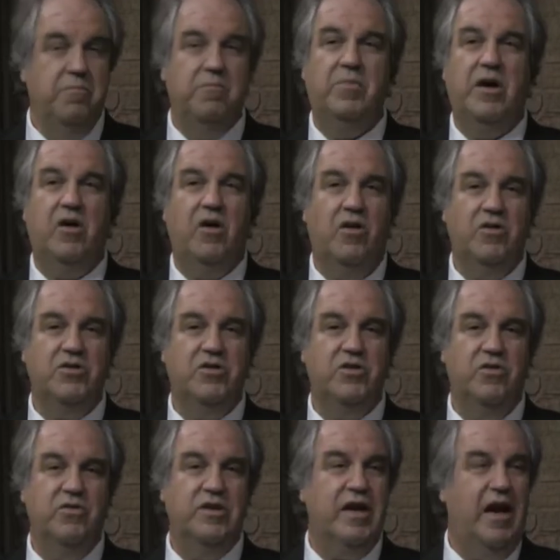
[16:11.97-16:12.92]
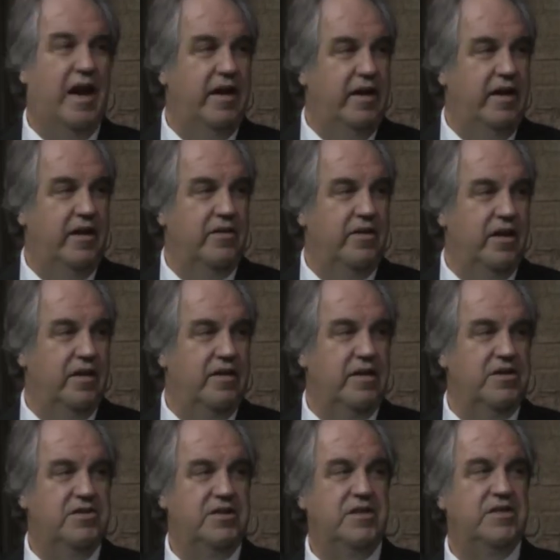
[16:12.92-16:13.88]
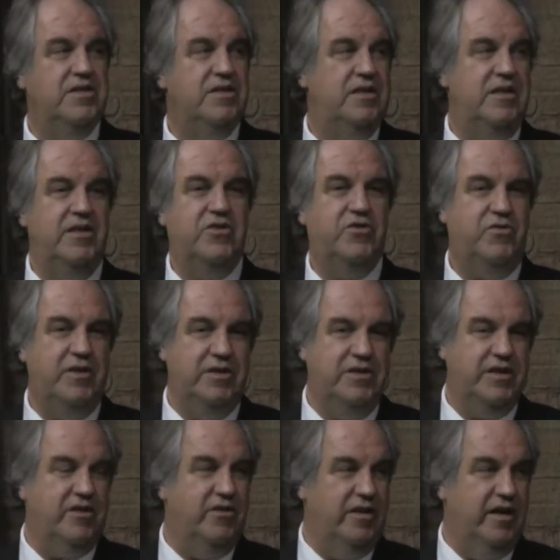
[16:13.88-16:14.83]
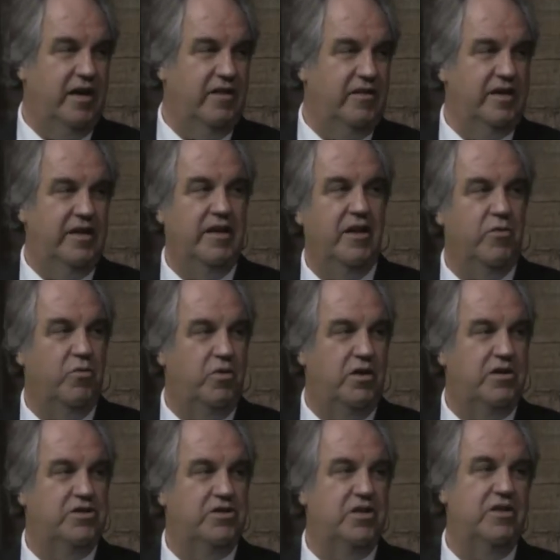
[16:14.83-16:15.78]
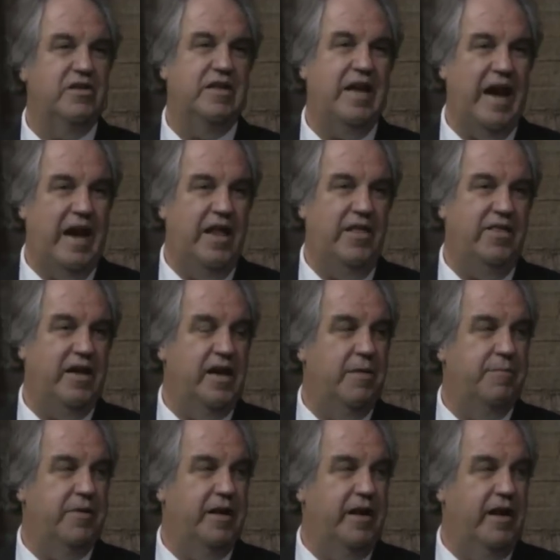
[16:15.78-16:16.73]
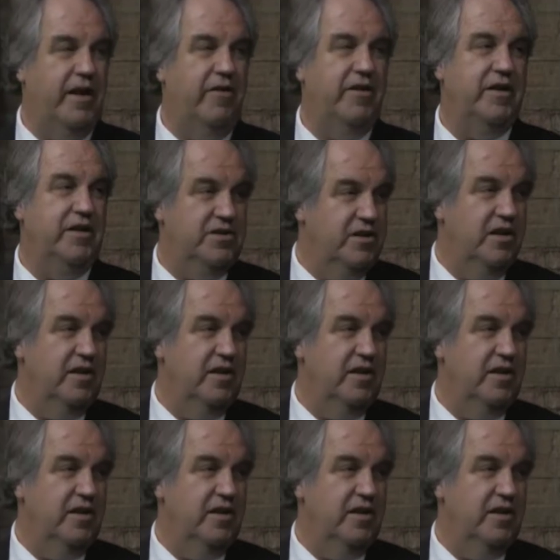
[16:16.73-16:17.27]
But also the idea that this is intrinsically ugly, in other words, anything up in the air is